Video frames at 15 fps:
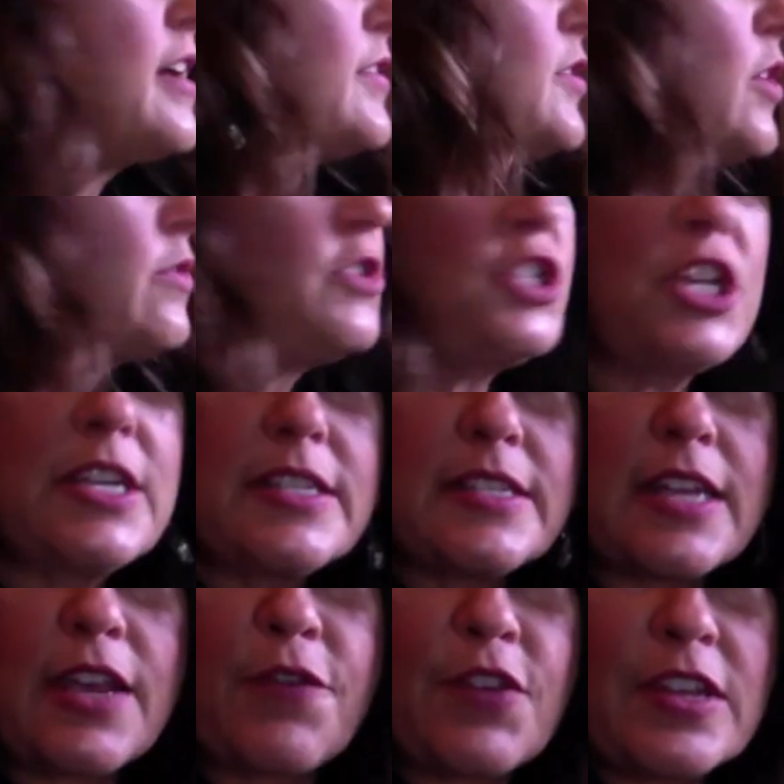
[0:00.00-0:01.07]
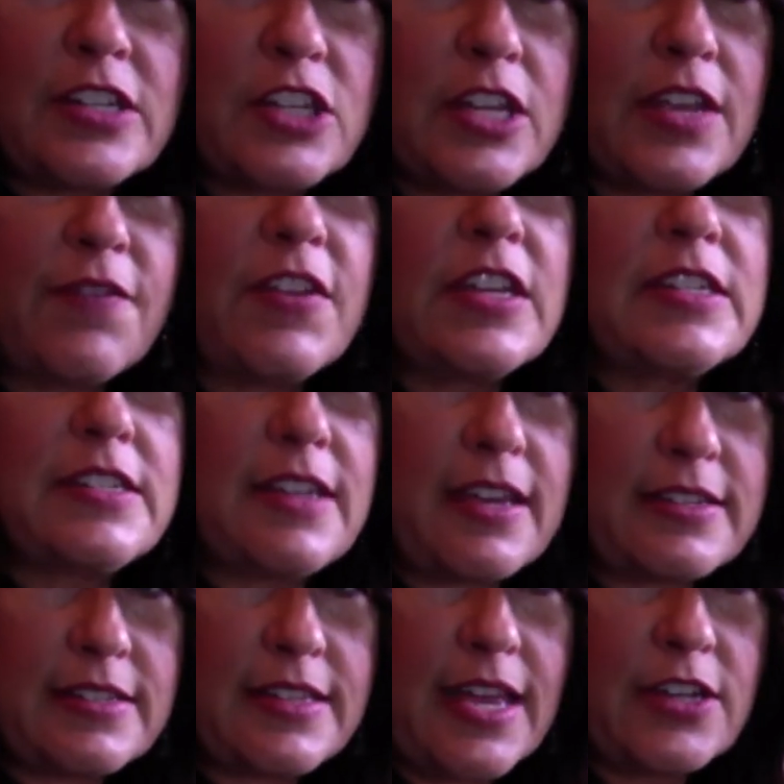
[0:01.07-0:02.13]
So just if it
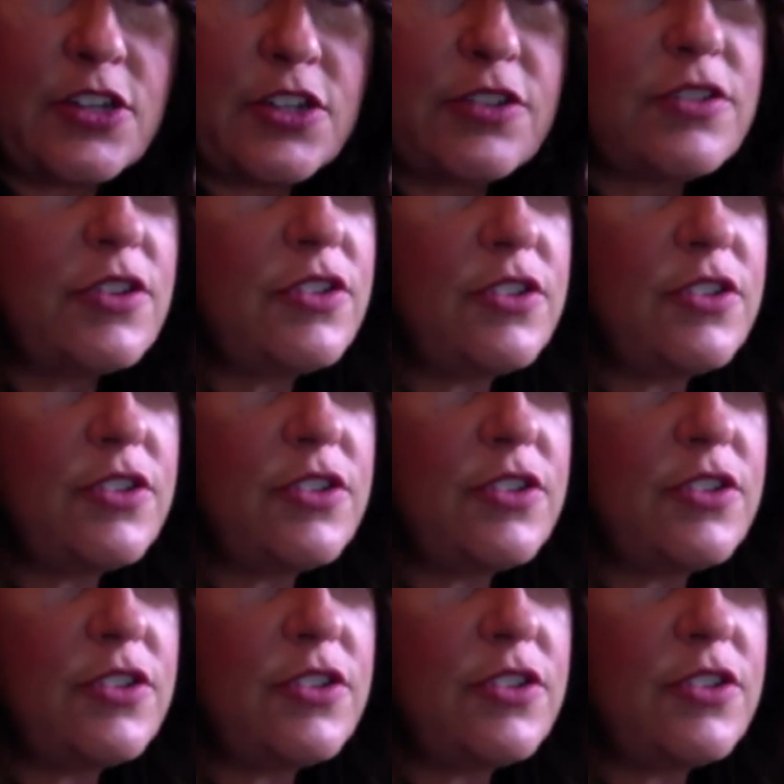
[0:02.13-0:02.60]
does that to you,